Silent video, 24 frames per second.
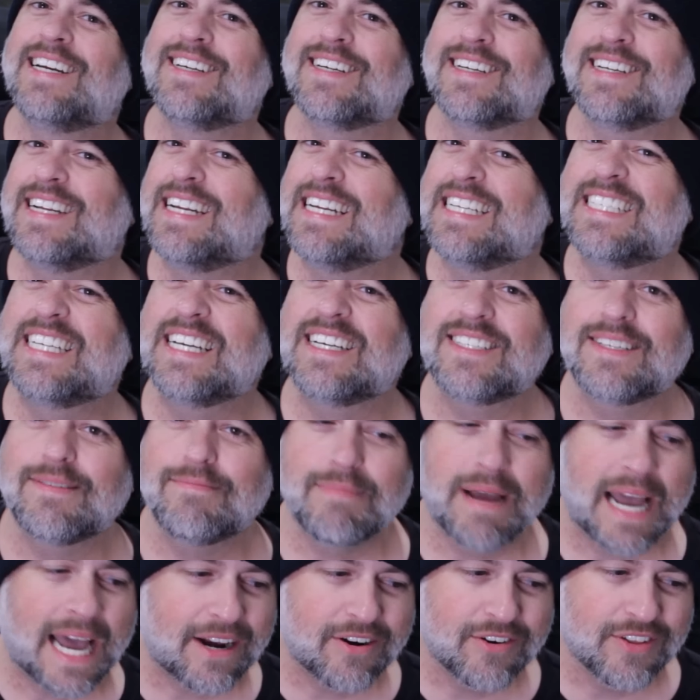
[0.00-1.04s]
of... it doesn't
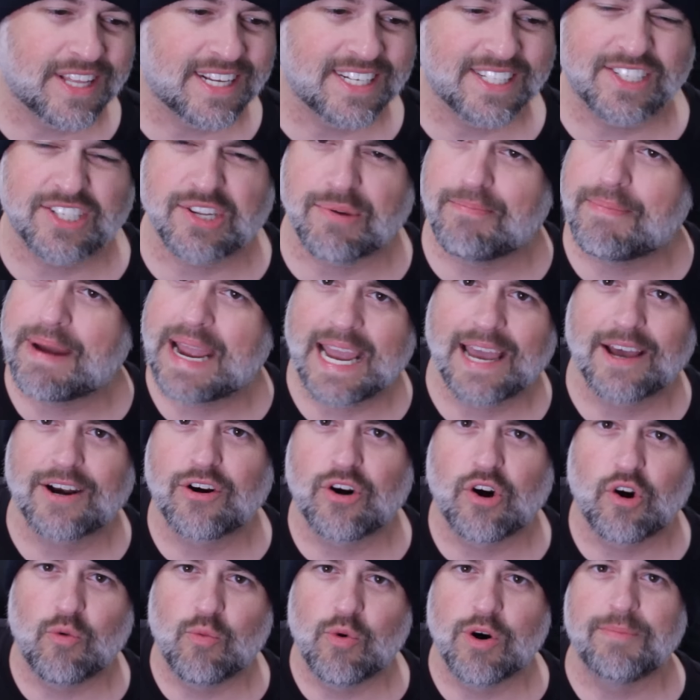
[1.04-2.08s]
matter that it's a man
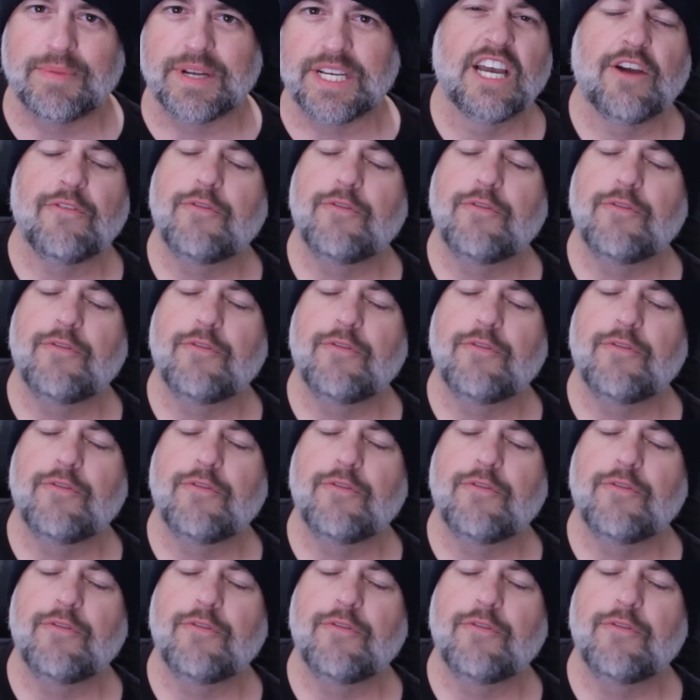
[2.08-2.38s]
or a woman.